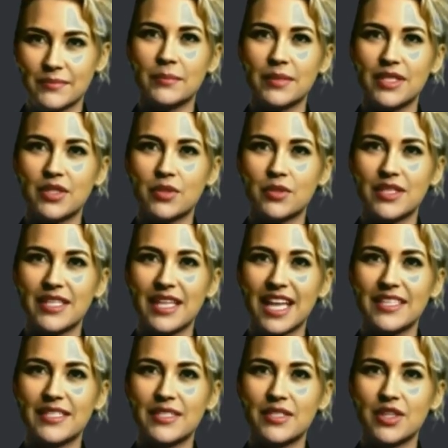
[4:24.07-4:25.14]
Midjourney
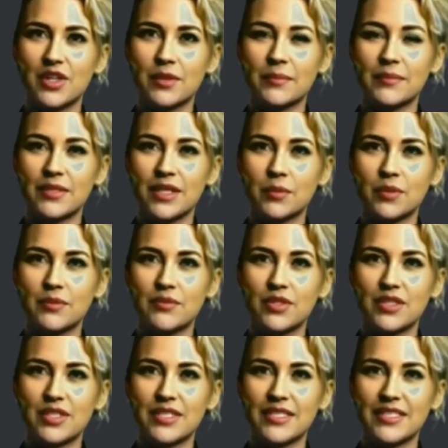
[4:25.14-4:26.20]
is a term that
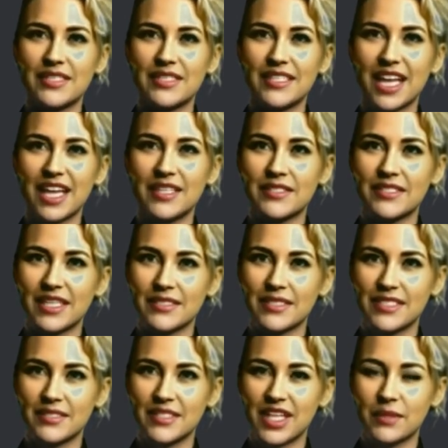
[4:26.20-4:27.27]
refers to the stage in the
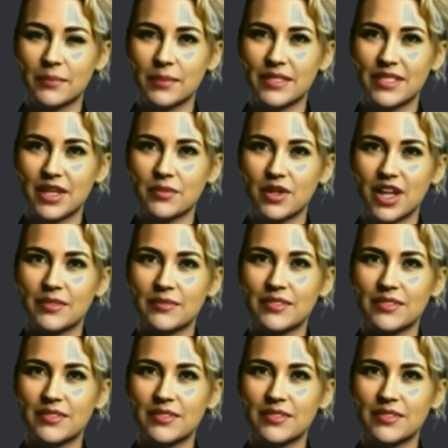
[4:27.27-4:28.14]
development of artificial